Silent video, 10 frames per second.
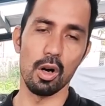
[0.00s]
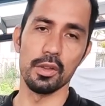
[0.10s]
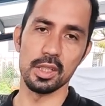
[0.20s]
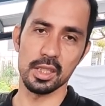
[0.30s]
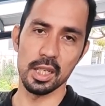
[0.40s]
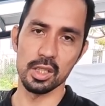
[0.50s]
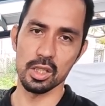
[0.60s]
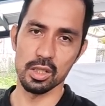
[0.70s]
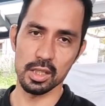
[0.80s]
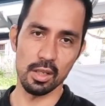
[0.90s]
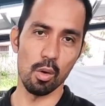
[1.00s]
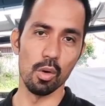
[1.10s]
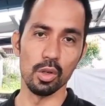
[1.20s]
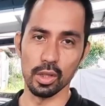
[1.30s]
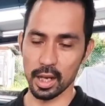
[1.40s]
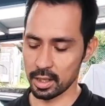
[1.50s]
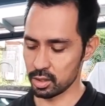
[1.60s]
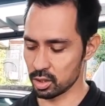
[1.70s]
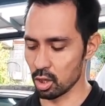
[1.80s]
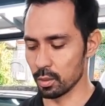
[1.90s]
all the sensors and oil
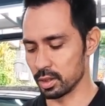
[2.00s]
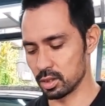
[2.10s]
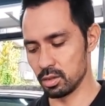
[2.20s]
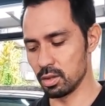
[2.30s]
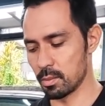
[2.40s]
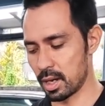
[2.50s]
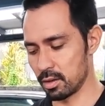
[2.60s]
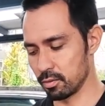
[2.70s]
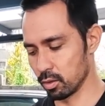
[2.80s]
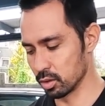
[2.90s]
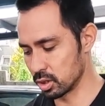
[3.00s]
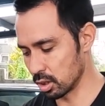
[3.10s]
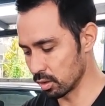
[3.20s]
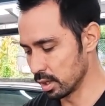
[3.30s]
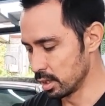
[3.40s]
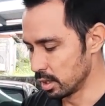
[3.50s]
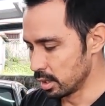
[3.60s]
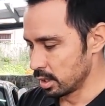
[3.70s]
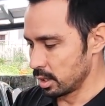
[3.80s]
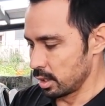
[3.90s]
lines going to the manifold. So
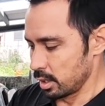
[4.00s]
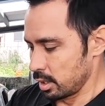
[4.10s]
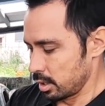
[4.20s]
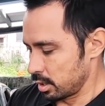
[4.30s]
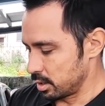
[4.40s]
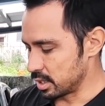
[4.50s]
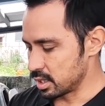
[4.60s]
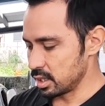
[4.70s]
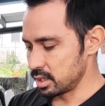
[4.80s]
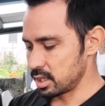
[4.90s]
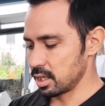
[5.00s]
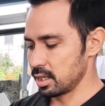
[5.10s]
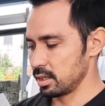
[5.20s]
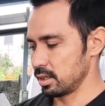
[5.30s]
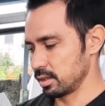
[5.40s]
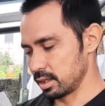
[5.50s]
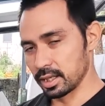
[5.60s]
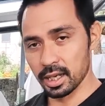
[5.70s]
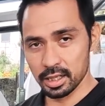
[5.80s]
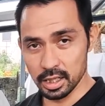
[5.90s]
this is,
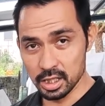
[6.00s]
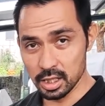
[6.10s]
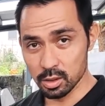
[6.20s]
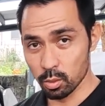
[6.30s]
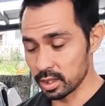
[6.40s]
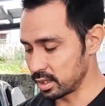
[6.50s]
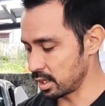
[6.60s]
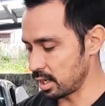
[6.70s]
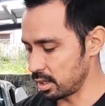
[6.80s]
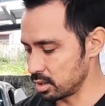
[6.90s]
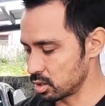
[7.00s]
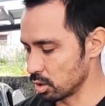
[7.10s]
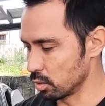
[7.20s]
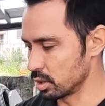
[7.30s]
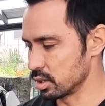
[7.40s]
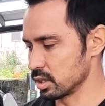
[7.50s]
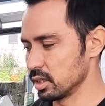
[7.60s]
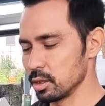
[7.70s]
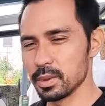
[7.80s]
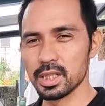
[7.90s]
again, an EJ20K, so there's a
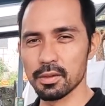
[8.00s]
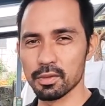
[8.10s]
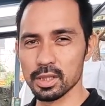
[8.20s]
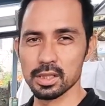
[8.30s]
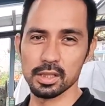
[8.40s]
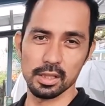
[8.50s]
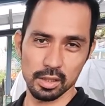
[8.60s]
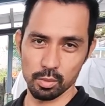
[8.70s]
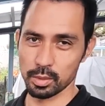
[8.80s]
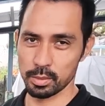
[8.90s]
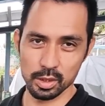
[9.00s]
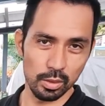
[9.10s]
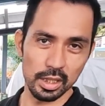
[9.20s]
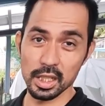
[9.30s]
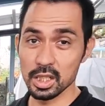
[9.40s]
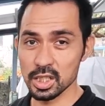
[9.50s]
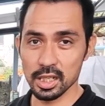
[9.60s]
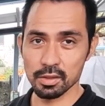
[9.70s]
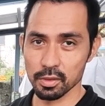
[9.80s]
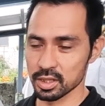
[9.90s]
little bit differences between the
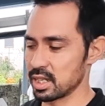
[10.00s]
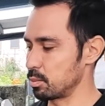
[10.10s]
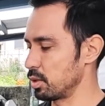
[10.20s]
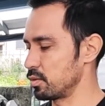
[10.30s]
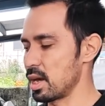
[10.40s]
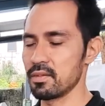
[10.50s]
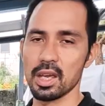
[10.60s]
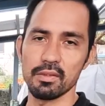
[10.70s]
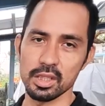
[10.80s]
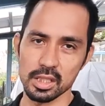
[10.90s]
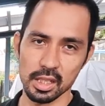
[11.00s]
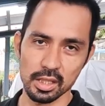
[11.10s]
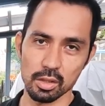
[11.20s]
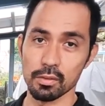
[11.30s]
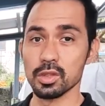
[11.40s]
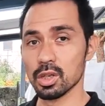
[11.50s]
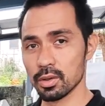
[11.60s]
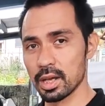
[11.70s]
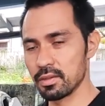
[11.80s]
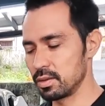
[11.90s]
EJs, for example, if you have AVCS or if you
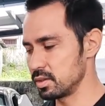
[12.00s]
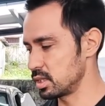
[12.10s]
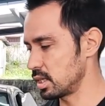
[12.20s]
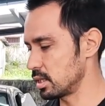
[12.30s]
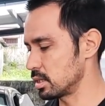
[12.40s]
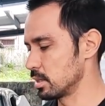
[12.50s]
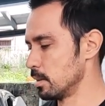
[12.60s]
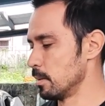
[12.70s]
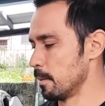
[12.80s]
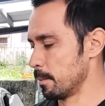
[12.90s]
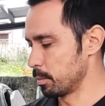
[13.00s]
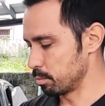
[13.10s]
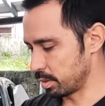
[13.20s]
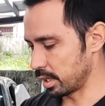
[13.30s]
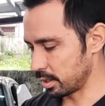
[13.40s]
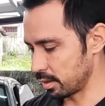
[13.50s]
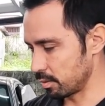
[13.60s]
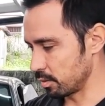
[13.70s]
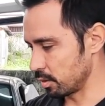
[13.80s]
don't have AVCS. But